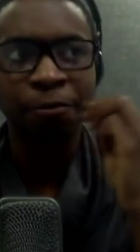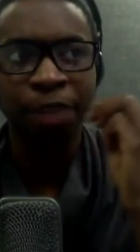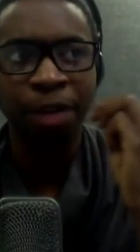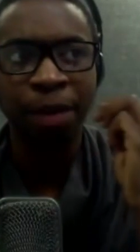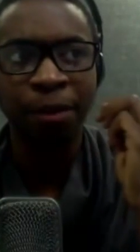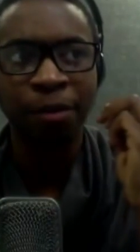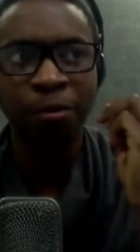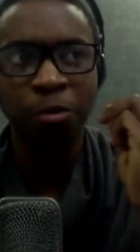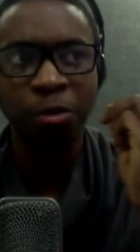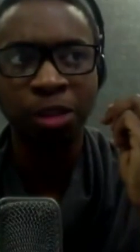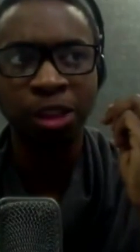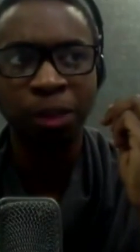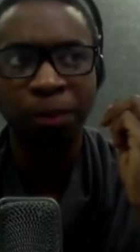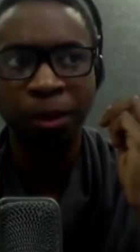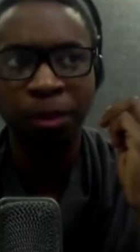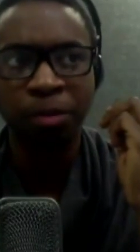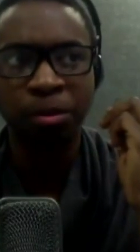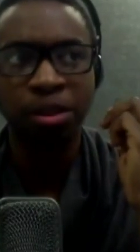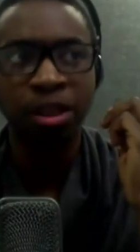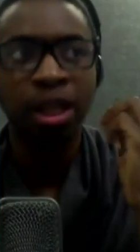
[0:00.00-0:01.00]
the frame everyone's
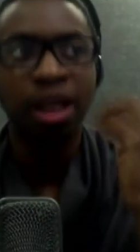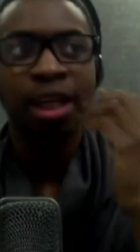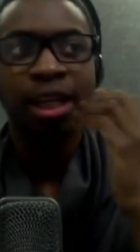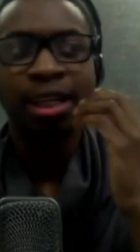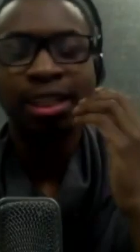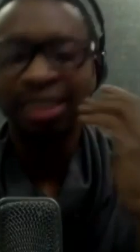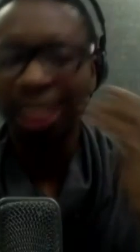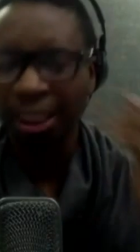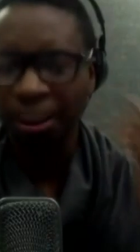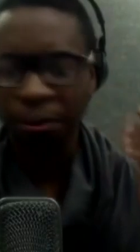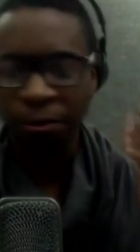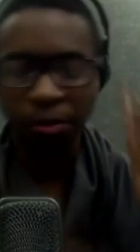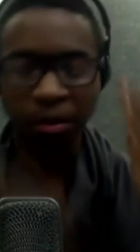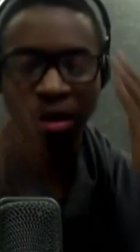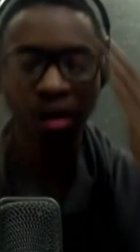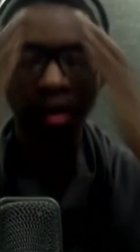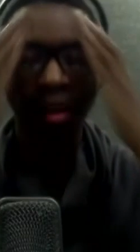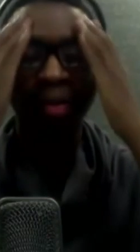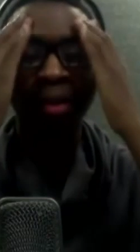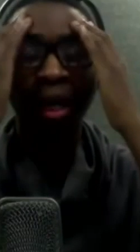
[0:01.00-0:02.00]
been with? Is that the
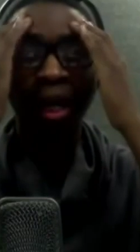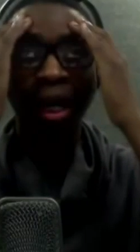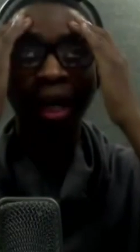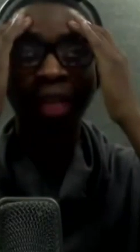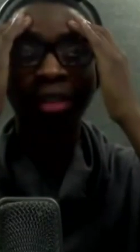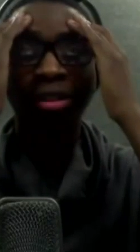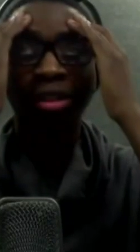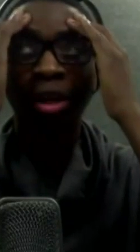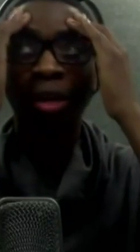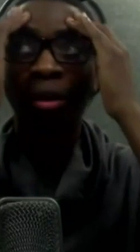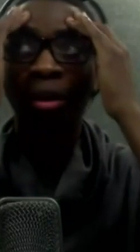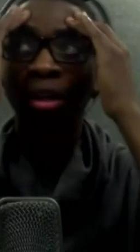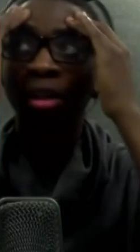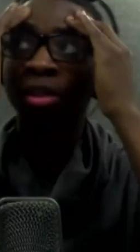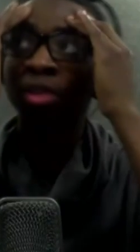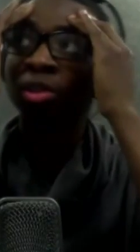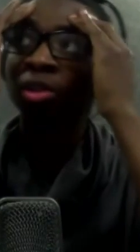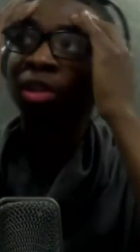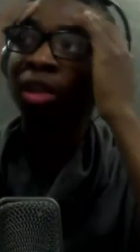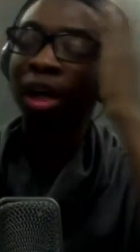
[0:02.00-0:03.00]
oh, my head's going
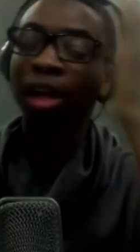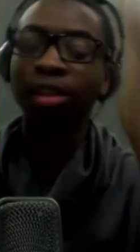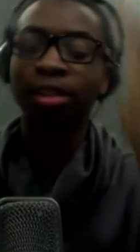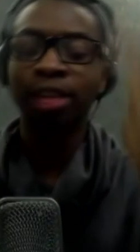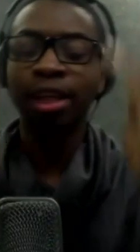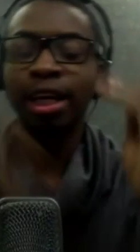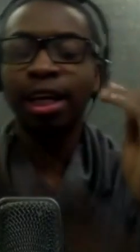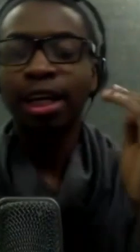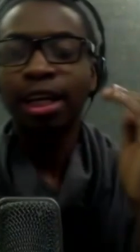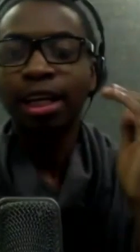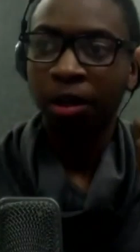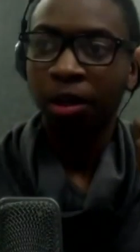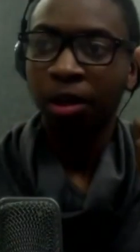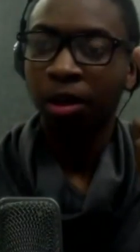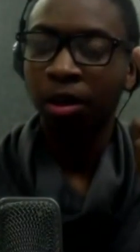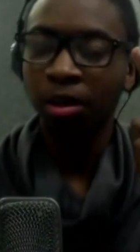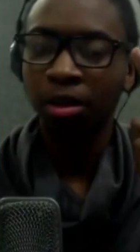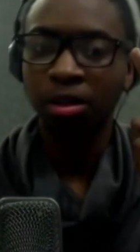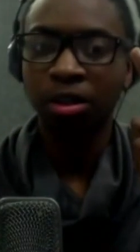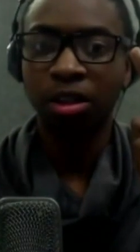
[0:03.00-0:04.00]
nuts.
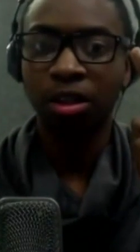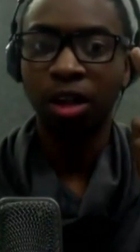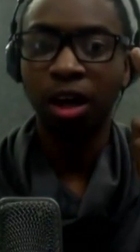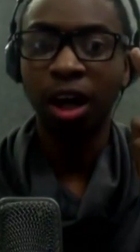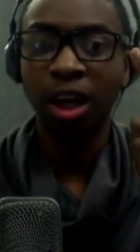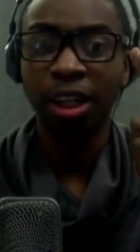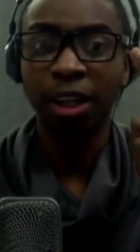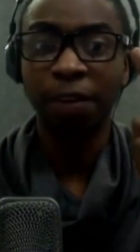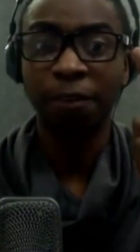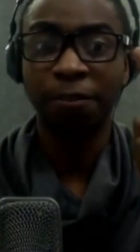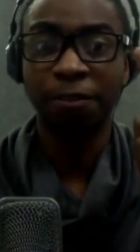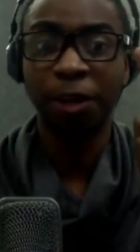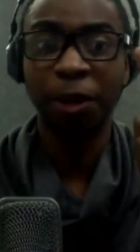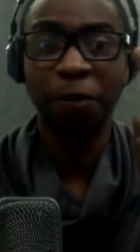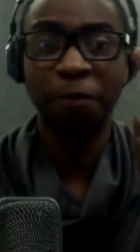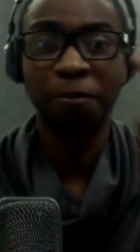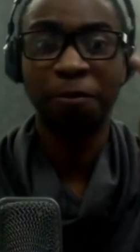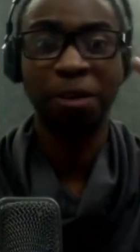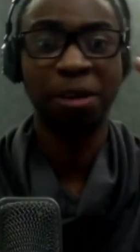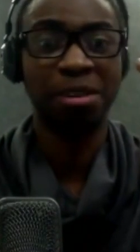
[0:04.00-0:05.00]
Oh god, I
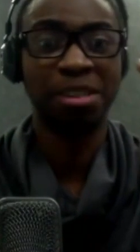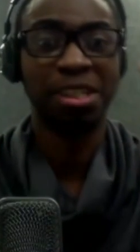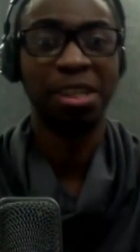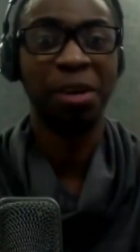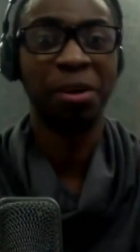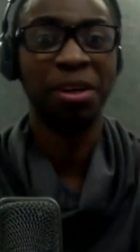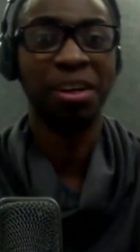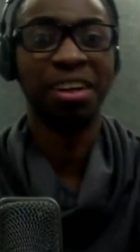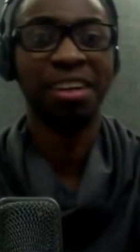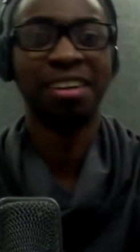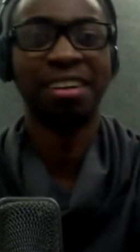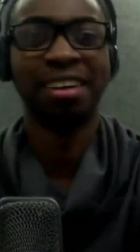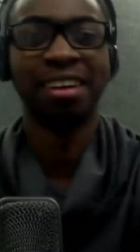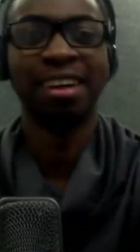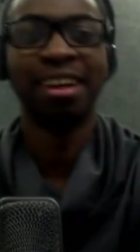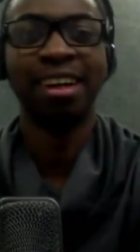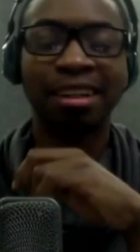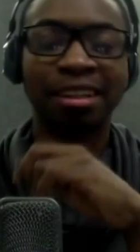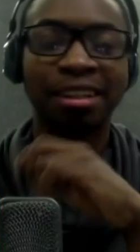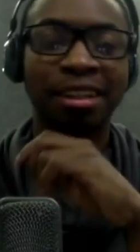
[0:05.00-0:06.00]
don't feel so
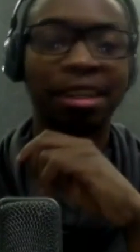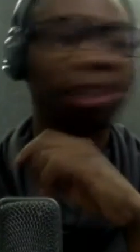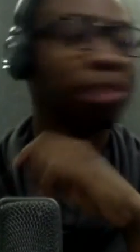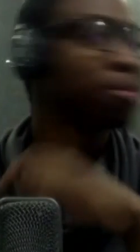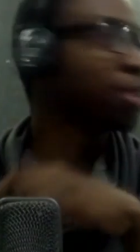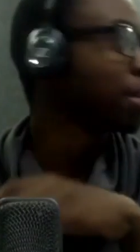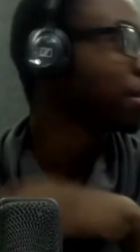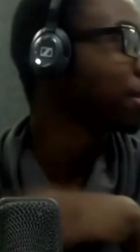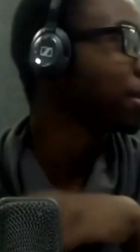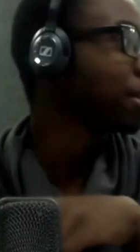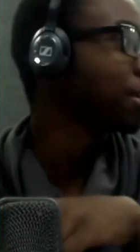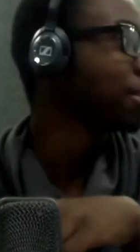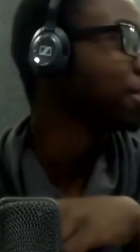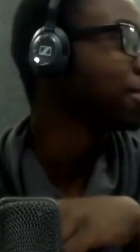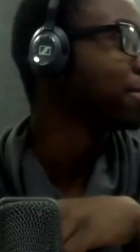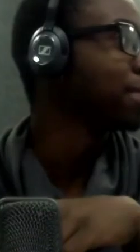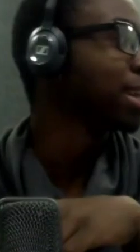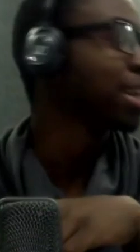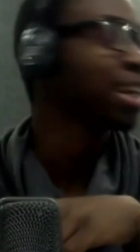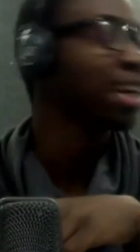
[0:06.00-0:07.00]
good. I hope my, I
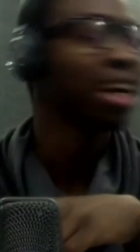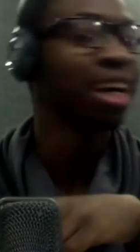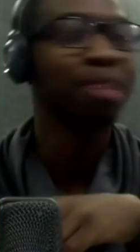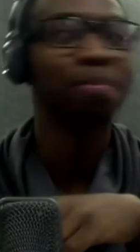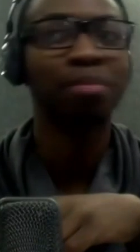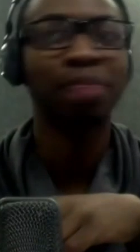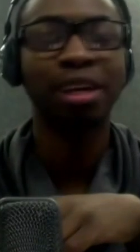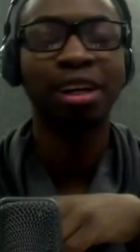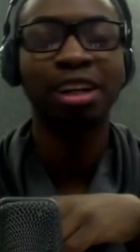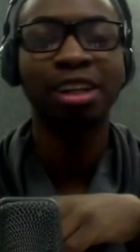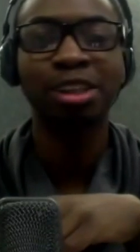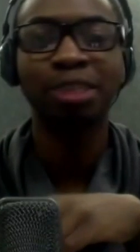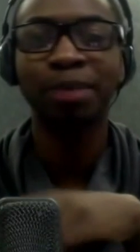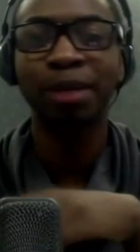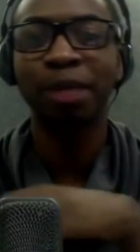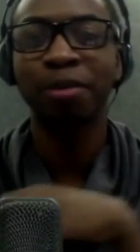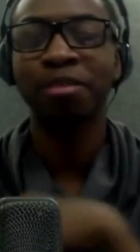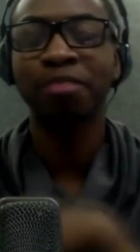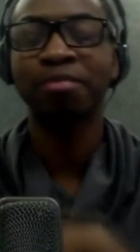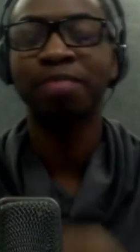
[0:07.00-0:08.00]
hope my guy Brent comes
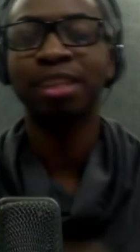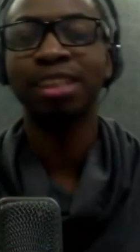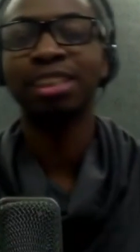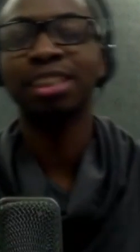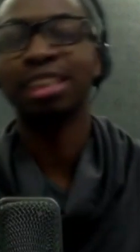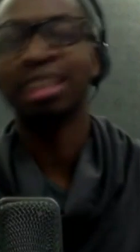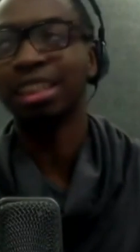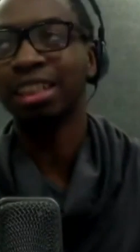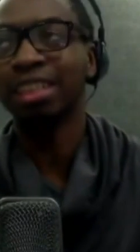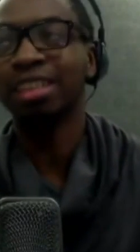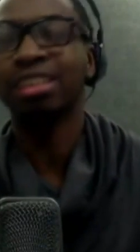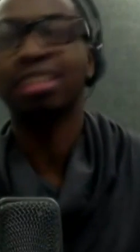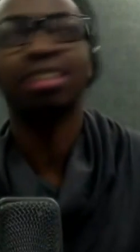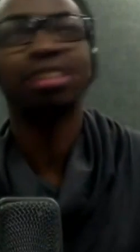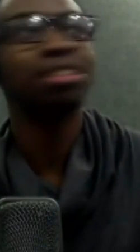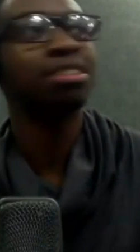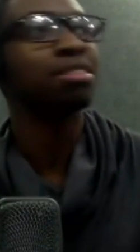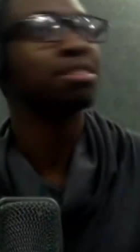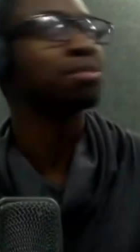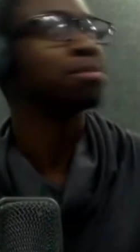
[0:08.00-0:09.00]
back with my chicken
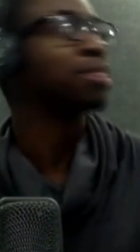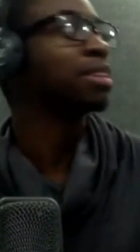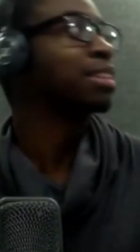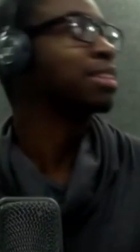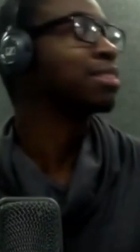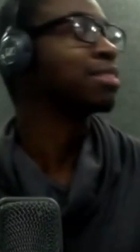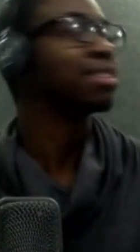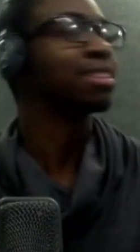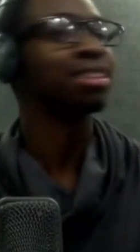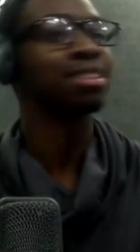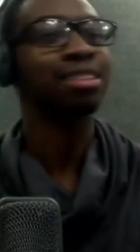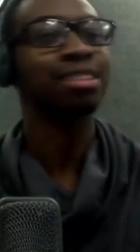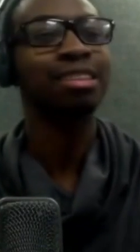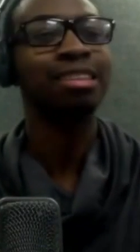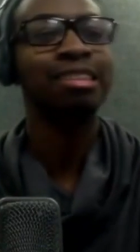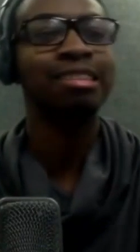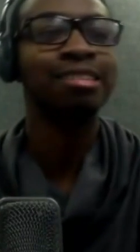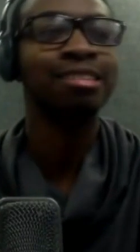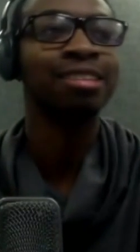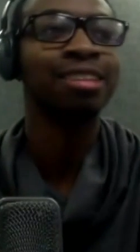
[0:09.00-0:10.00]
soon. I'm hungry.
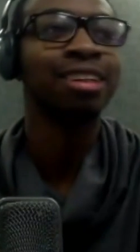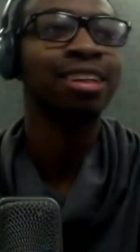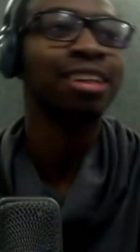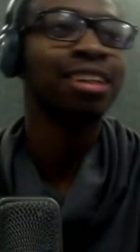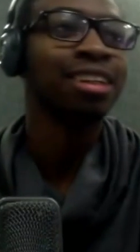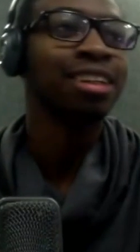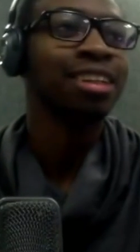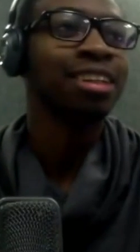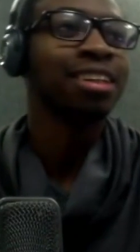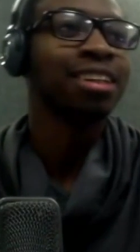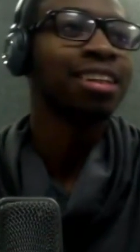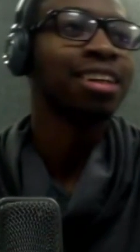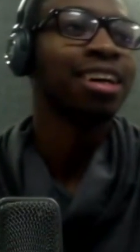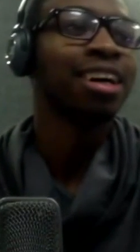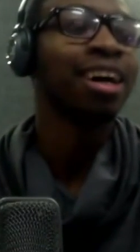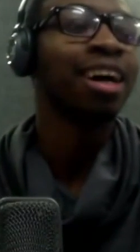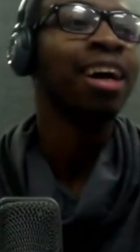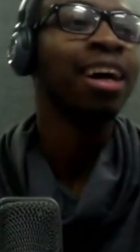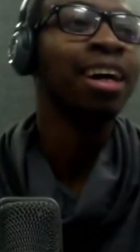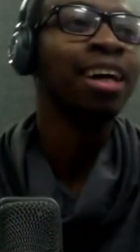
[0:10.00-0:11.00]

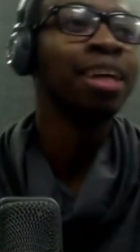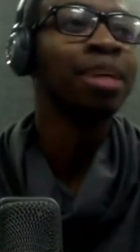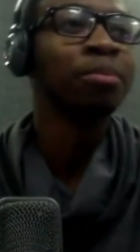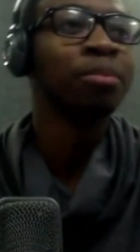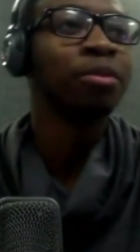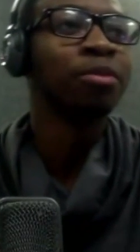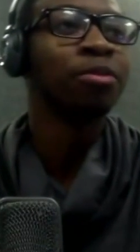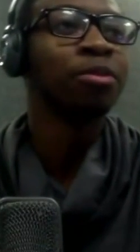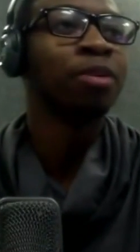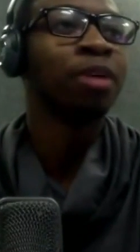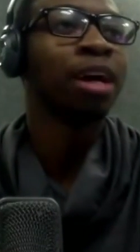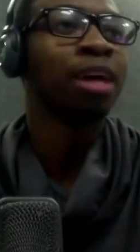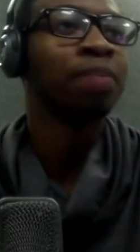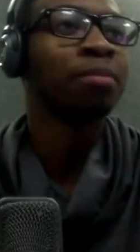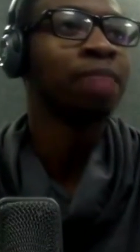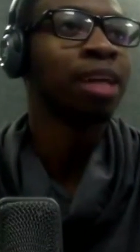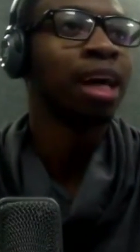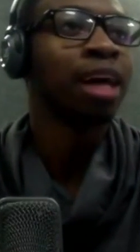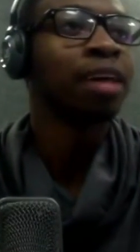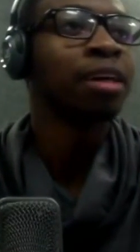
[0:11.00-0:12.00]
Oh, uh, in before I'm
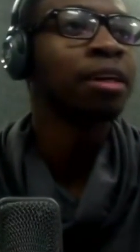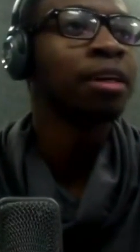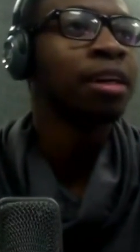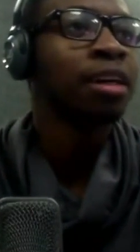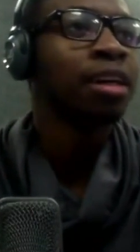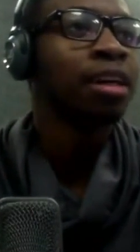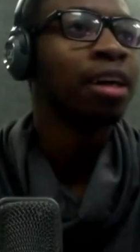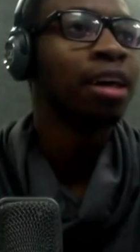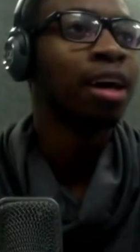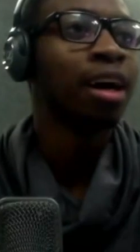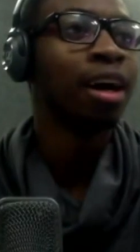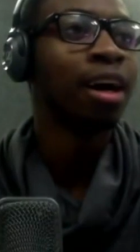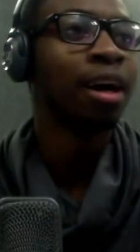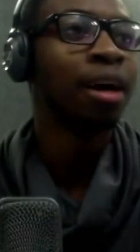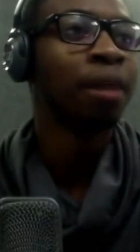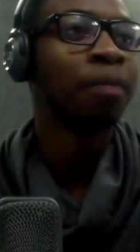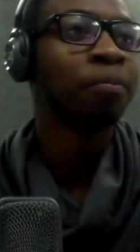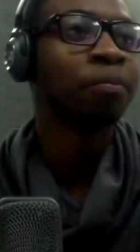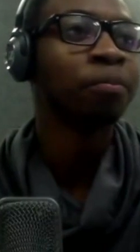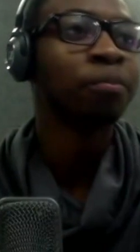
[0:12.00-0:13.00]
black.
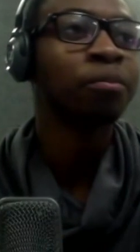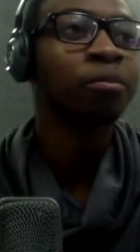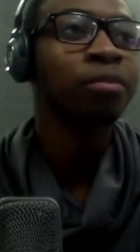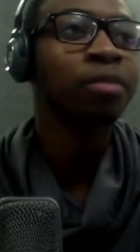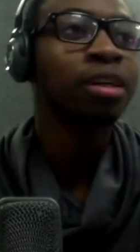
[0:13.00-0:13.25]
Um,